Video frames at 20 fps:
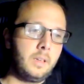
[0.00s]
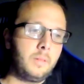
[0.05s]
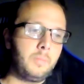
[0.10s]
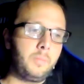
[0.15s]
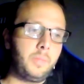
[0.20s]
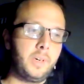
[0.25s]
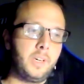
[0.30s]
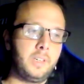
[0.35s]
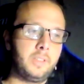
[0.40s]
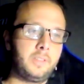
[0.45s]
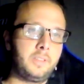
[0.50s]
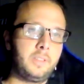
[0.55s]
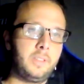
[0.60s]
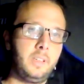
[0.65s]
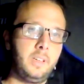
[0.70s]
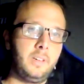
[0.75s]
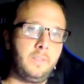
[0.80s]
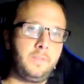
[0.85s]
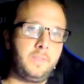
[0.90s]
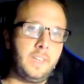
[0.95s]
But
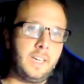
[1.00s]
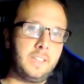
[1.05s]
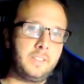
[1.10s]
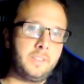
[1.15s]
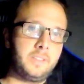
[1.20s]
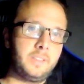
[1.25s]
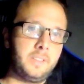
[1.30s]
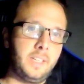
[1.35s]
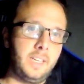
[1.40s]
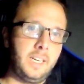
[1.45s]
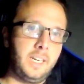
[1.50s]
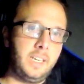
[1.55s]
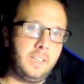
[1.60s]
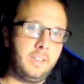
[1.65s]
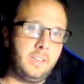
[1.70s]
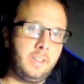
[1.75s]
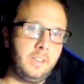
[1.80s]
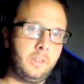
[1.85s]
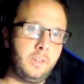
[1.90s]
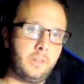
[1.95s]
if that stain
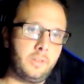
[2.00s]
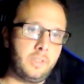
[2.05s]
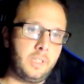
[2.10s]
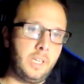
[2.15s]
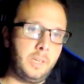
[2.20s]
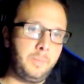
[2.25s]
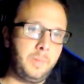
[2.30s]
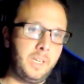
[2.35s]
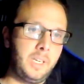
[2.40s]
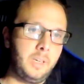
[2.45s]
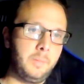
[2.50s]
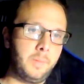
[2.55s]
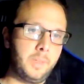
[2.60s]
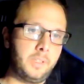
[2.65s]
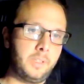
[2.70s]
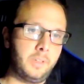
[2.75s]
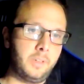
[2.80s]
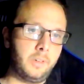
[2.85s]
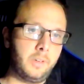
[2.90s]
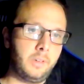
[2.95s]
in your TPE
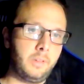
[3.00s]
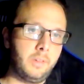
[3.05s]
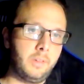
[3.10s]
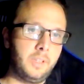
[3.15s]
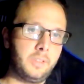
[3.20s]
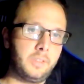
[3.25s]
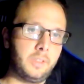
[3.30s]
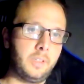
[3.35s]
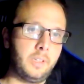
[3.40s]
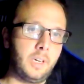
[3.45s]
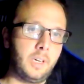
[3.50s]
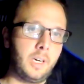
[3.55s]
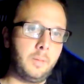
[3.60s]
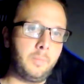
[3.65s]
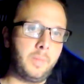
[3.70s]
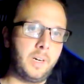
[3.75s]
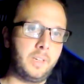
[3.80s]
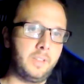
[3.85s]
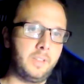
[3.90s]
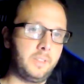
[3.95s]
material isn't gone
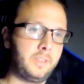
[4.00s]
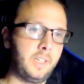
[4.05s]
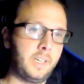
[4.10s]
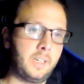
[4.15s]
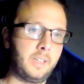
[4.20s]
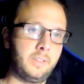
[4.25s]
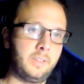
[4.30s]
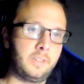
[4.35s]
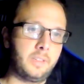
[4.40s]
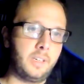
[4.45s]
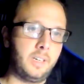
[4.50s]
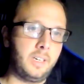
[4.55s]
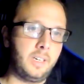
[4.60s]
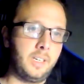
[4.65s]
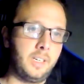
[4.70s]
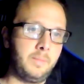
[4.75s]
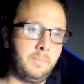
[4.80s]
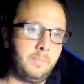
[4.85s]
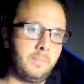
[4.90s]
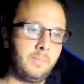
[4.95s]
by the second
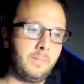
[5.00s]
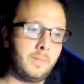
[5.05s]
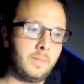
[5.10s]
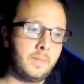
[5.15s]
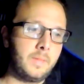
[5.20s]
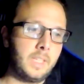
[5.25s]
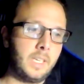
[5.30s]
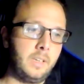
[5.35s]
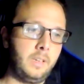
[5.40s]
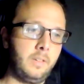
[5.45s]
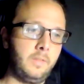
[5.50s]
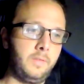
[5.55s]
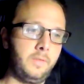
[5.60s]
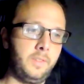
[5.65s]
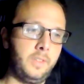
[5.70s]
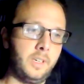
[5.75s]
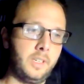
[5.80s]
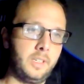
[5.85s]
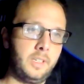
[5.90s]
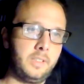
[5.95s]
time that you've
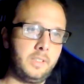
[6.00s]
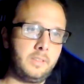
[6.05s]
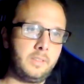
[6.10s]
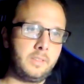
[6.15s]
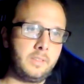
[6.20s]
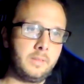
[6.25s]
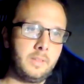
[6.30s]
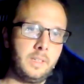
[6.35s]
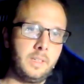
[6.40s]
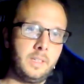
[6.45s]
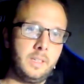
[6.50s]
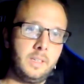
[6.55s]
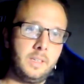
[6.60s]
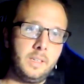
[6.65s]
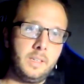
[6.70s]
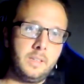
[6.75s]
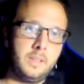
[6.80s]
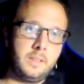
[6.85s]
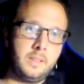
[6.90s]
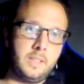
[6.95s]
done it,
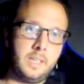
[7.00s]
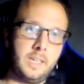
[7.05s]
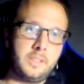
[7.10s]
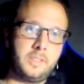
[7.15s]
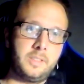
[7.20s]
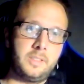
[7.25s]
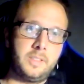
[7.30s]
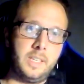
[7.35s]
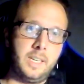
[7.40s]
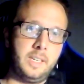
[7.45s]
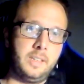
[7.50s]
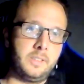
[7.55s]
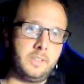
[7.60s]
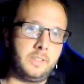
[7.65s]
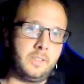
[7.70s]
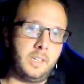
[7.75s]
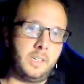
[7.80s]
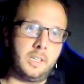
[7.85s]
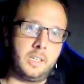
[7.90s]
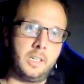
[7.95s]
that stain is
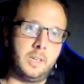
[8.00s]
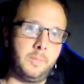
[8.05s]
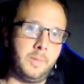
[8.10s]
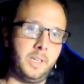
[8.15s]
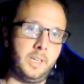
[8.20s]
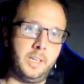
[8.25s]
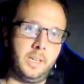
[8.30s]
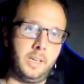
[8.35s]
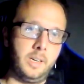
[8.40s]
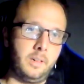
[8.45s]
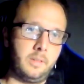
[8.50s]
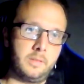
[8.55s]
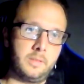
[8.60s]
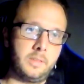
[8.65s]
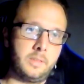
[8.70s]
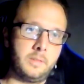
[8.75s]
not coming out.